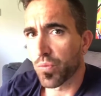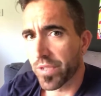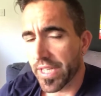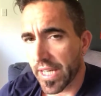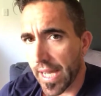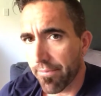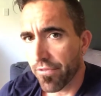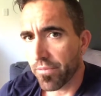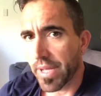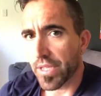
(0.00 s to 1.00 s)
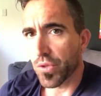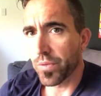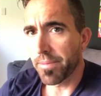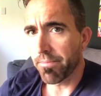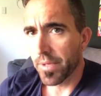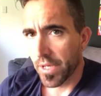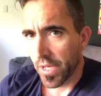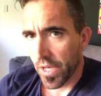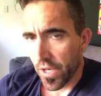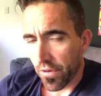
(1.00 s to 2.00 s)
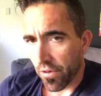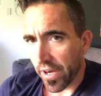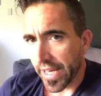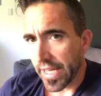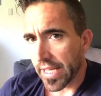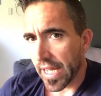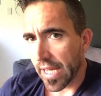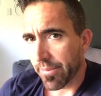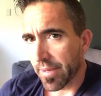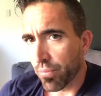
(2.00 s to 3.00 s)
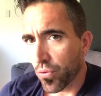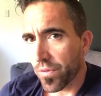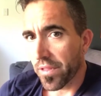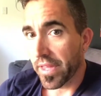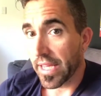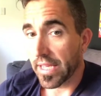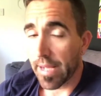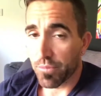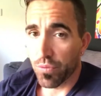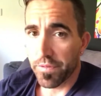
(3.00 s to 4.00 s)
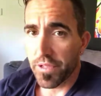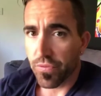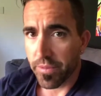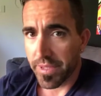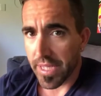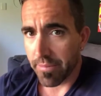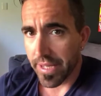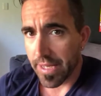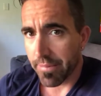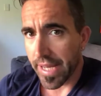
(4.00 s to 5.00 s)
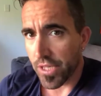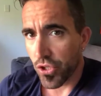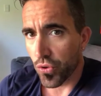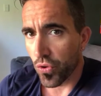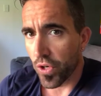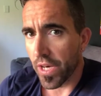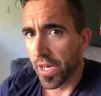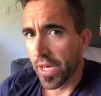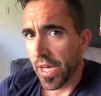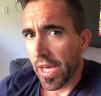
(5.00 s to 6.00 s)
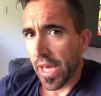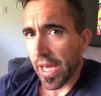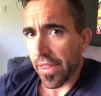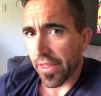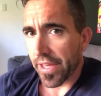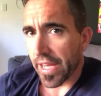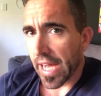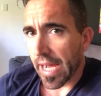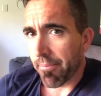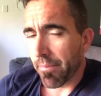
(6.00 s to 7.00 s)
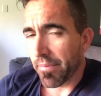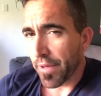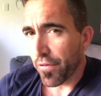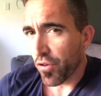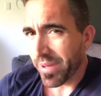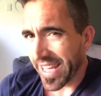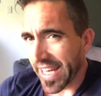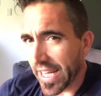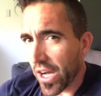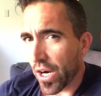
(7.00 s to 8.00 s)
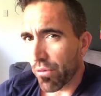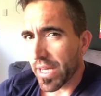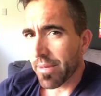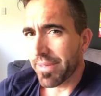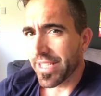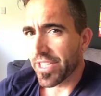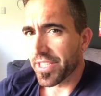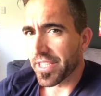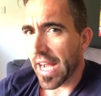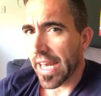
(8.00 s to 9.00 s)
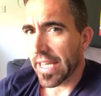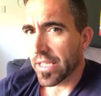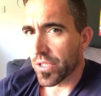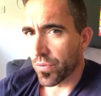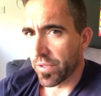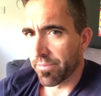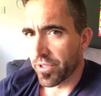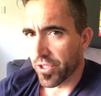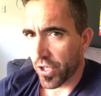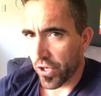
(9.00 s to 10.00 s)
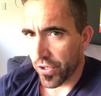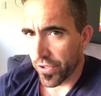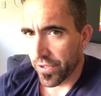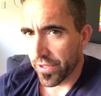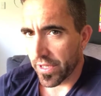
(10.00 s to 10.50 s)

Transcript: is when you come from that swim, righty, an important thing with your swim is going to be to make sure that if you're a beginner, I recommend just starting the swim slow.